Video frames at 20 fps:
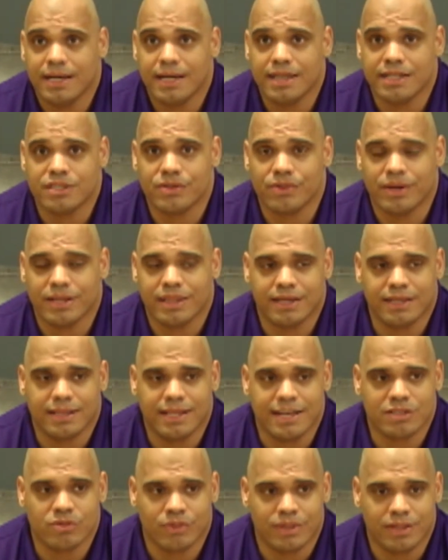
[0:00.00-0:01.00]
And so I think
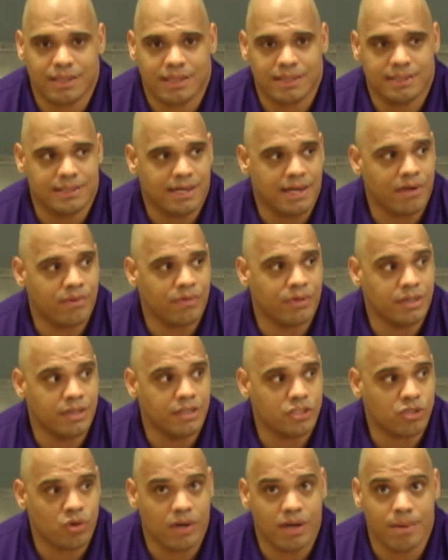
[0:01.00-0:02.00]
that's one of the things that I really
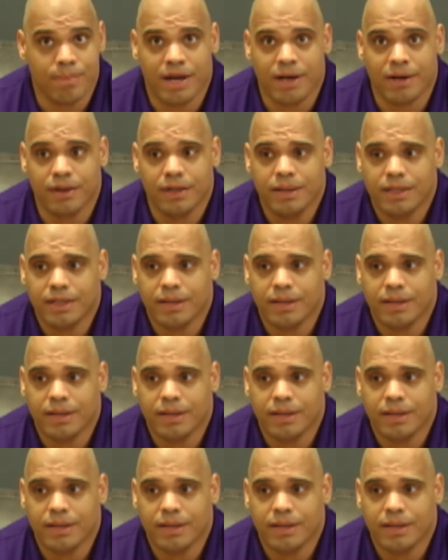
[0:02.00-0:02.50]
enjoy about